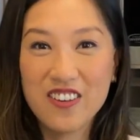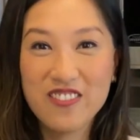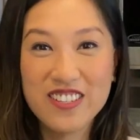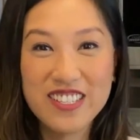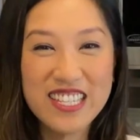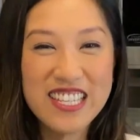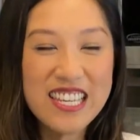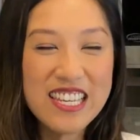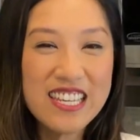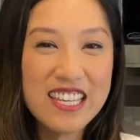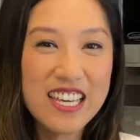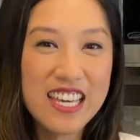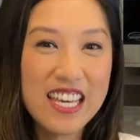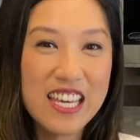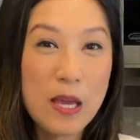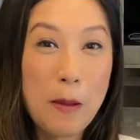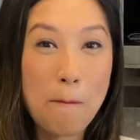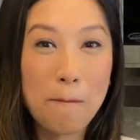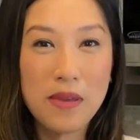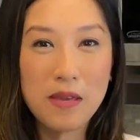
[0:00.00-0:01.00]

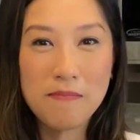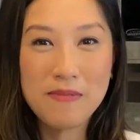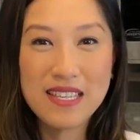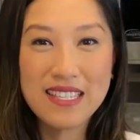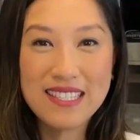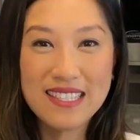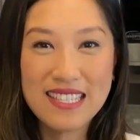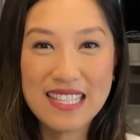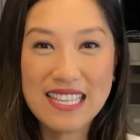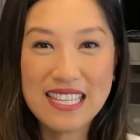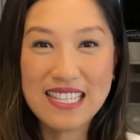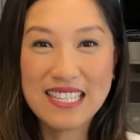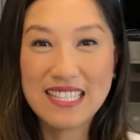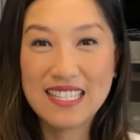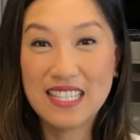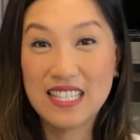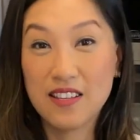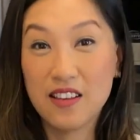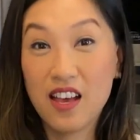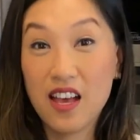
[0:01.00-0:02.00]
critiquing
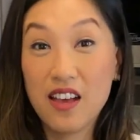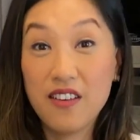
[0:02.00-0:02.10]
BBC's